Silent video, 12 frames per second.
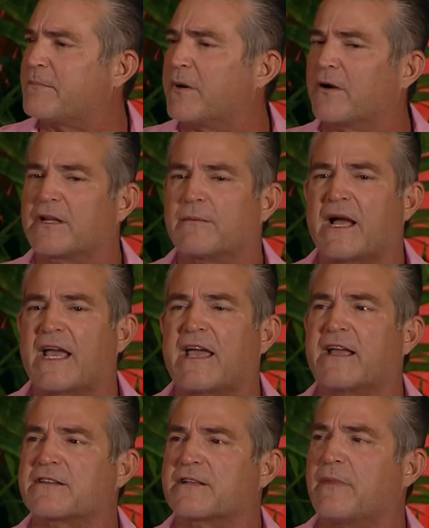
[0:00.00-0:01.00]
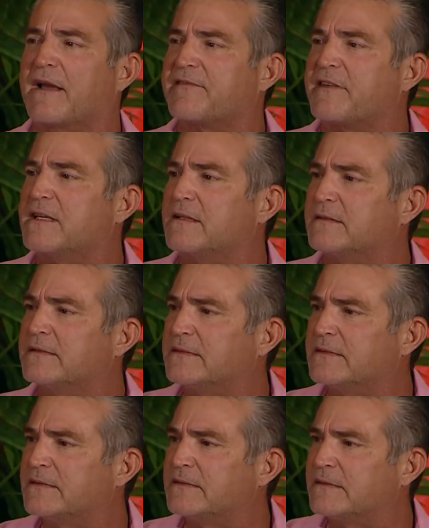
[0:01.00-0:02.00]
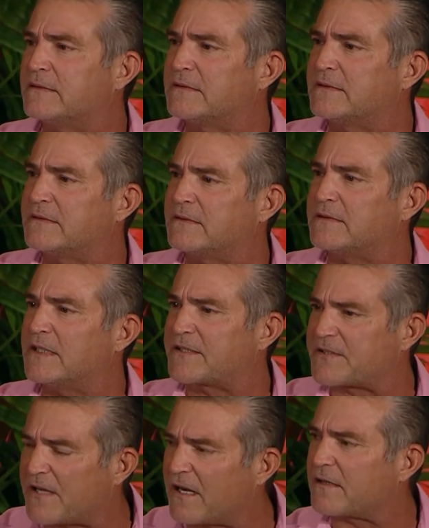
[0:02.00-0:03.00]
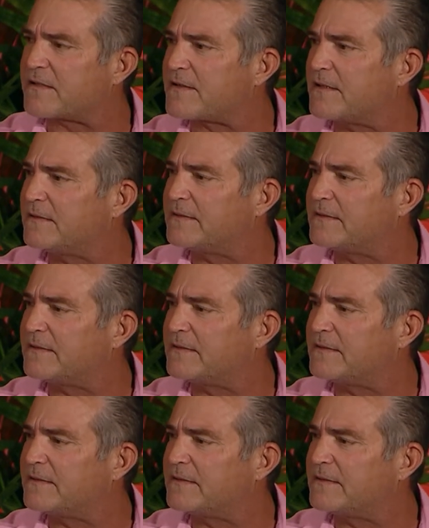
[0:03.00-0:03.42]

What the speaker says: burning my hands and my feet. It sucks.